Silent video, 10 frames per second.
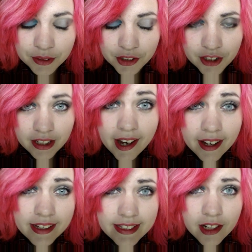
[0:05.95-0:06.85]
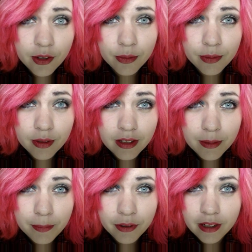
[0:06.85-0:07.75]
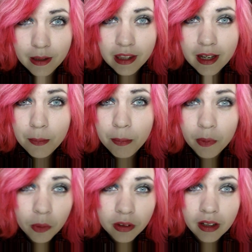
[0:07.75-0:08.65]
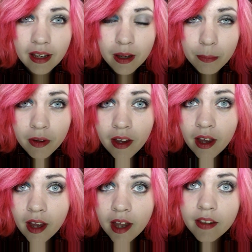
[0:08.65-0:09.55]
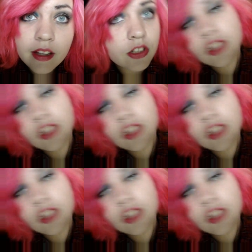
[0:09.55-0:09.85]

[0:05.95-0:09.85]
She has like a really pretty like bold lip, and then